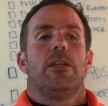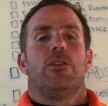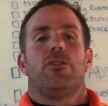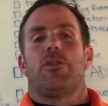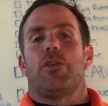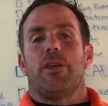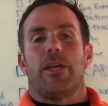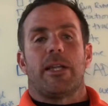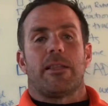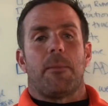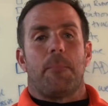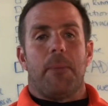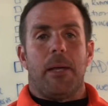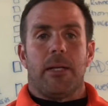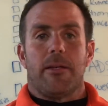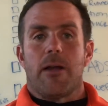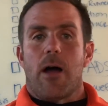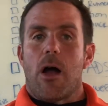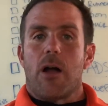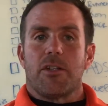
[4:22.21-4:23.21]
So you got the
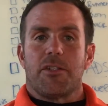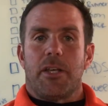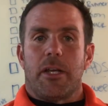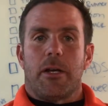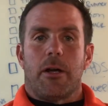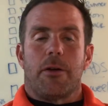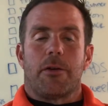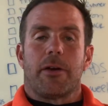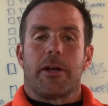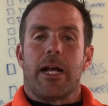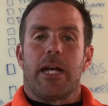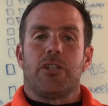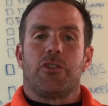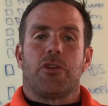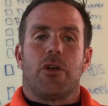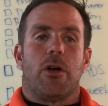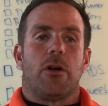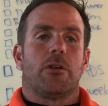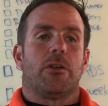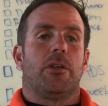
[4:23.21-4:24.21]
big dogs,
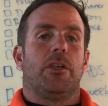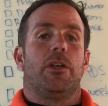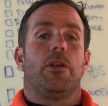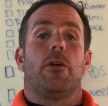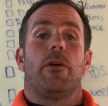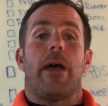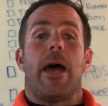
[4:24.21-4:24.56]
800-GOT-JUNK,